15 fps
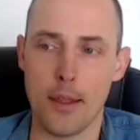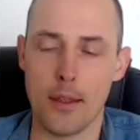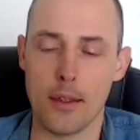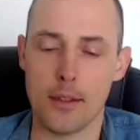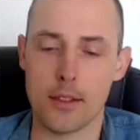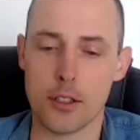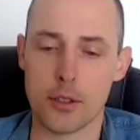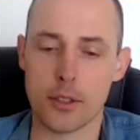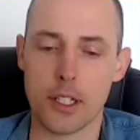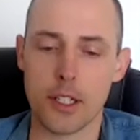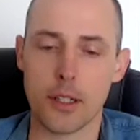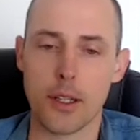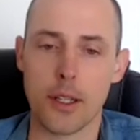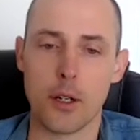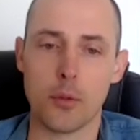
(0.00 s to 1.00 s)
So
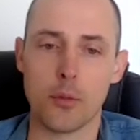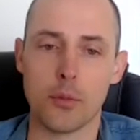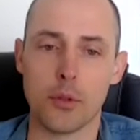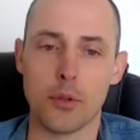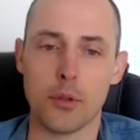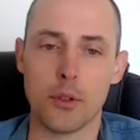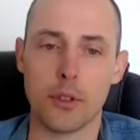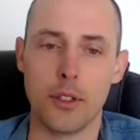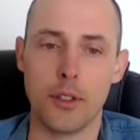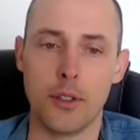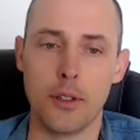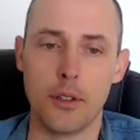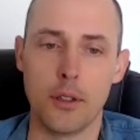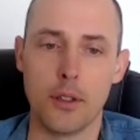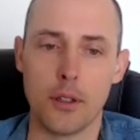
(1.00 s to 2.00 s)
take that on board.
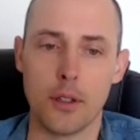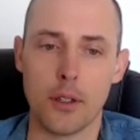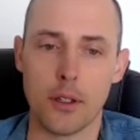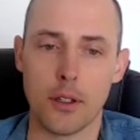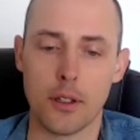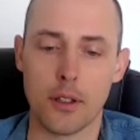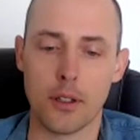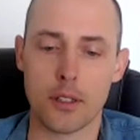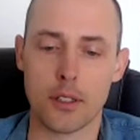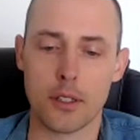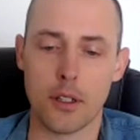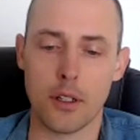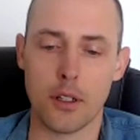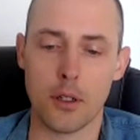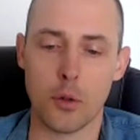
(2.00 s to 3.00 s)
There's
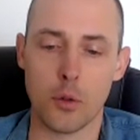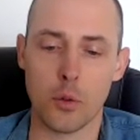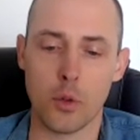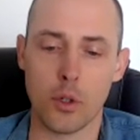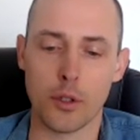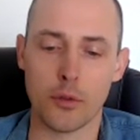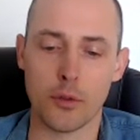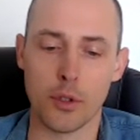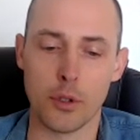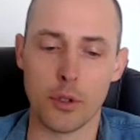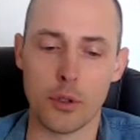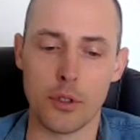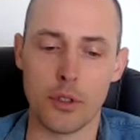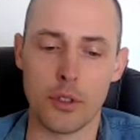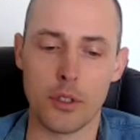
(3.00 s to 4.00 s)
not a one
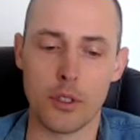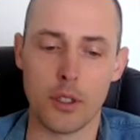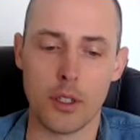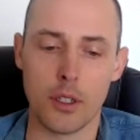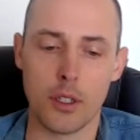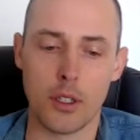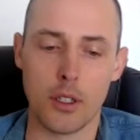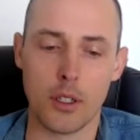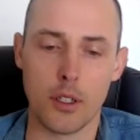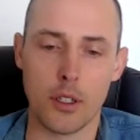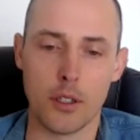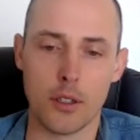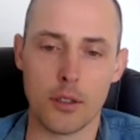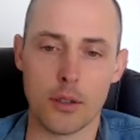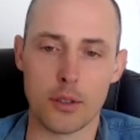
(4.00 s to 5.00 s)
road
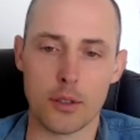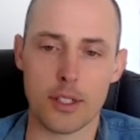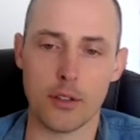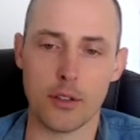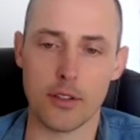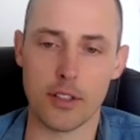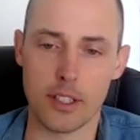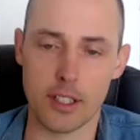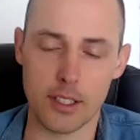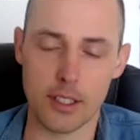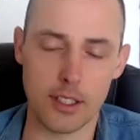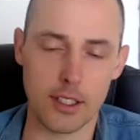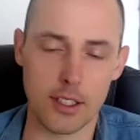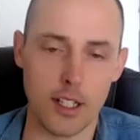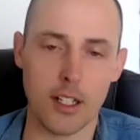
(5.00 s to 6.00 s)
to
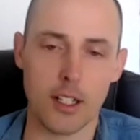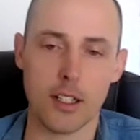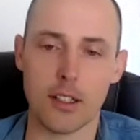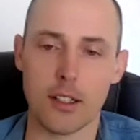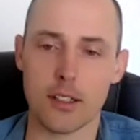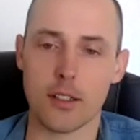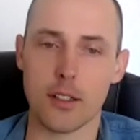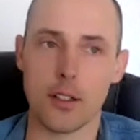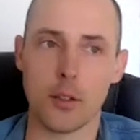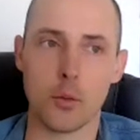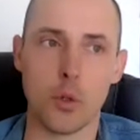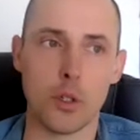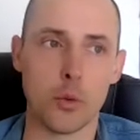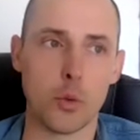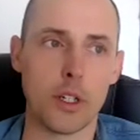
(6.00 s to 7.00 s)
salvation. There's not a
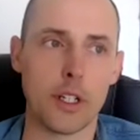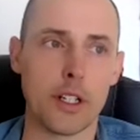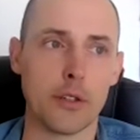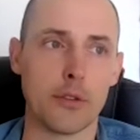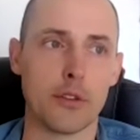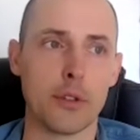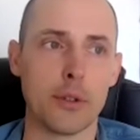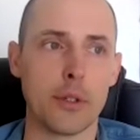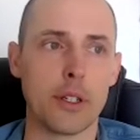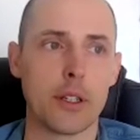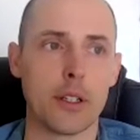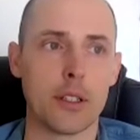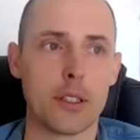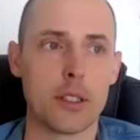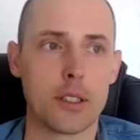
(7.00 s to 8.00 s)
one way of doing
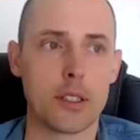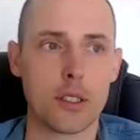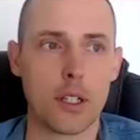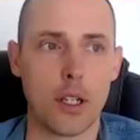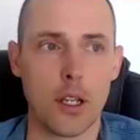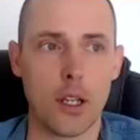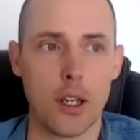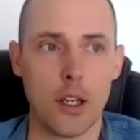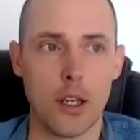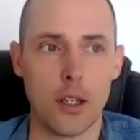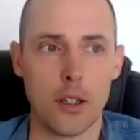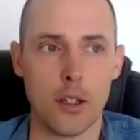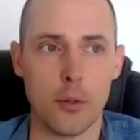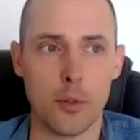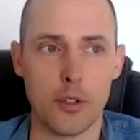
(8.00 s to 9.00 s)
this.
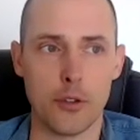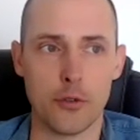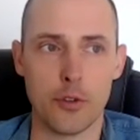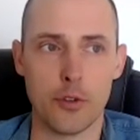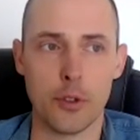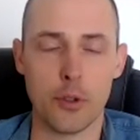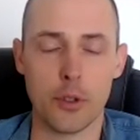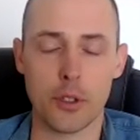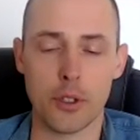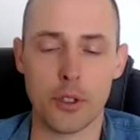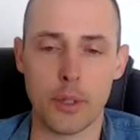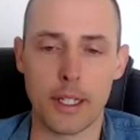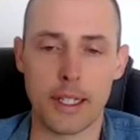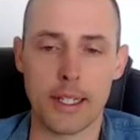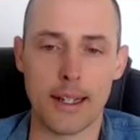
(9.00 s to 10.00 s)
You might feel you go
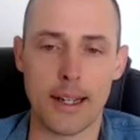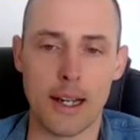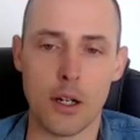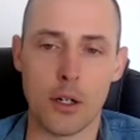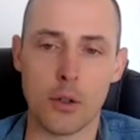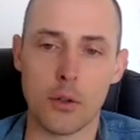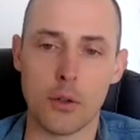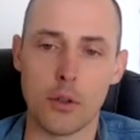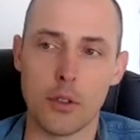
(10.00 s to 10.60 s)
in and out,